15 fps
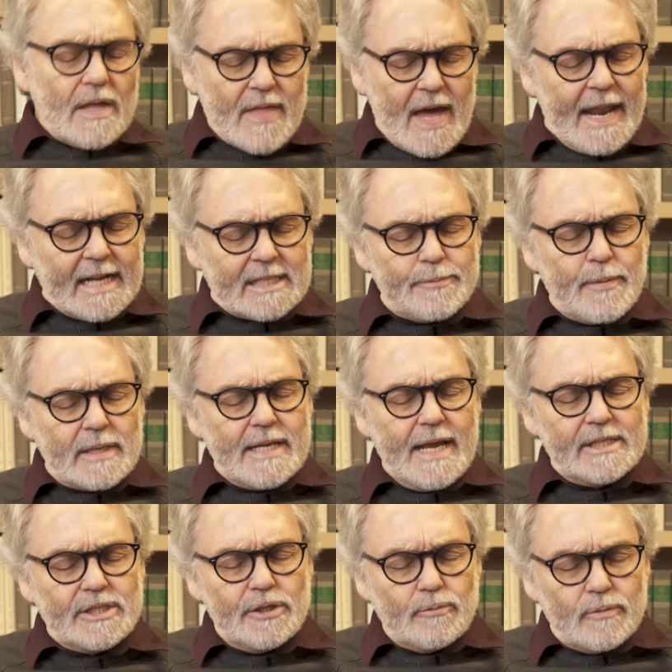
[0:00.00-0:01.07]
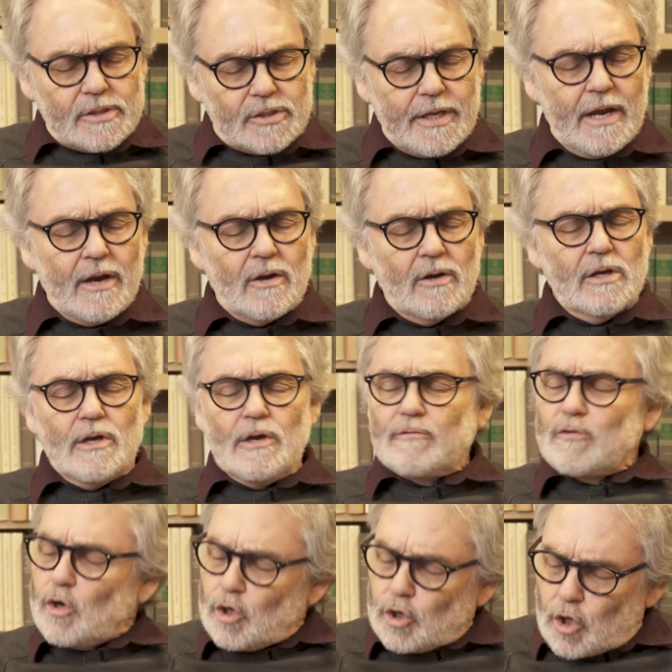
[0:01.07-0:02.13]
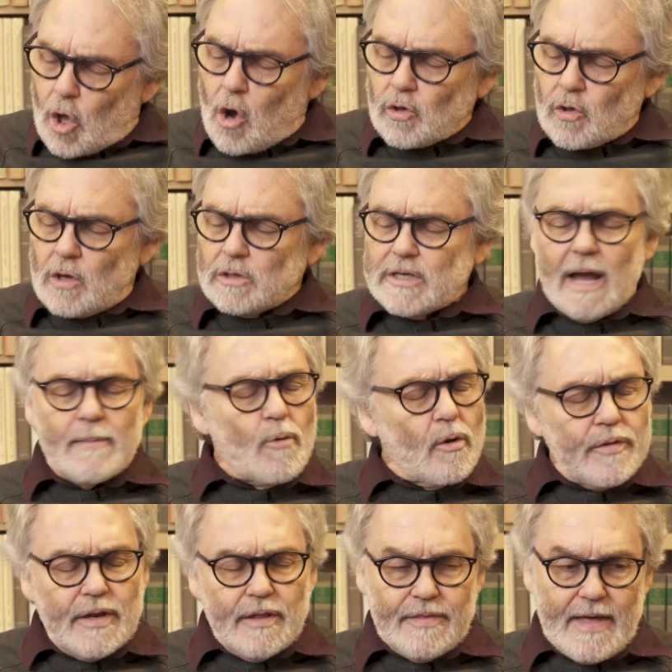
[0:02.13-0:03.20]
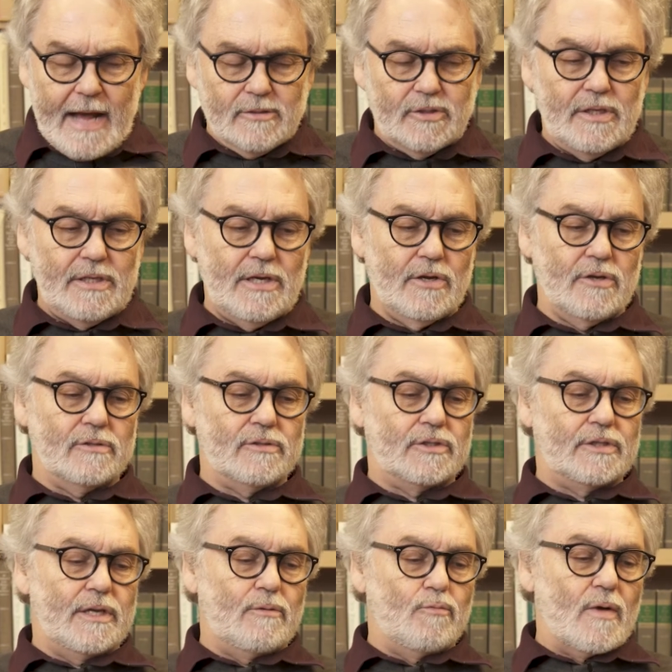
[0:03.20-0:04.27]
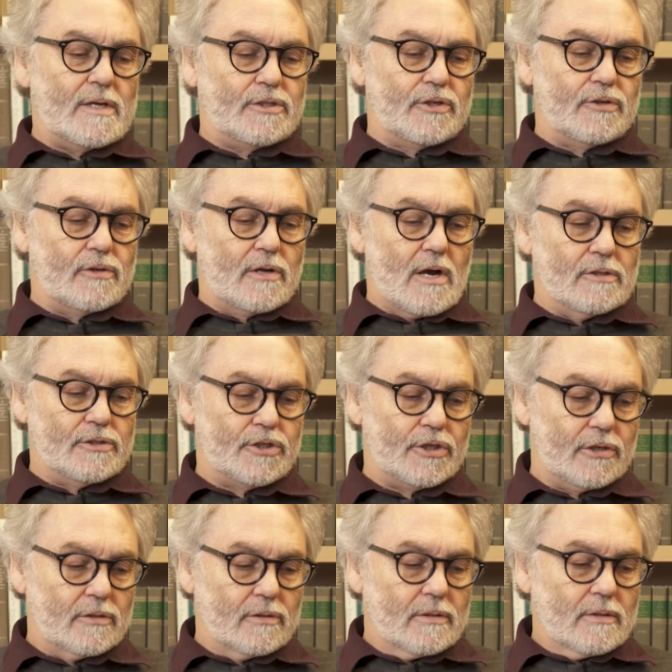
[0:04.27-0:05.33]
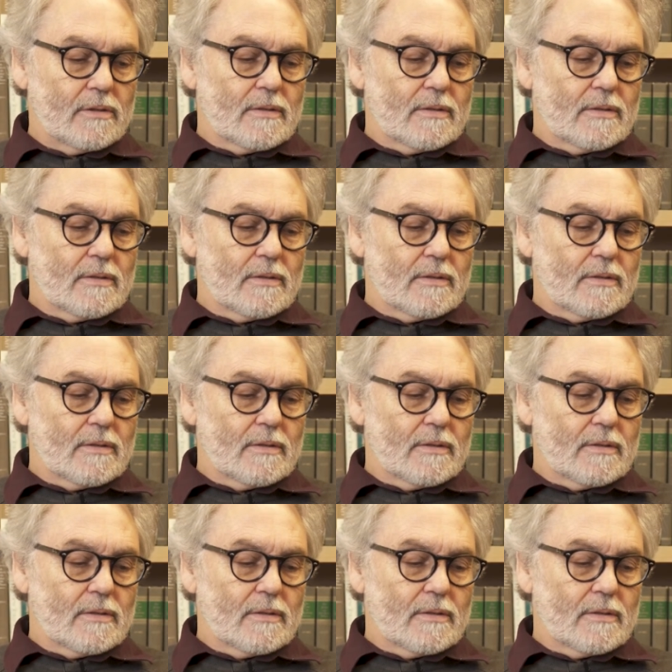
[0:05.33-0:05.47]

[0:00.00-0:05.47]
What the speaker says: That expectation was there for a long, long time, more than 1,000 years in Western culture.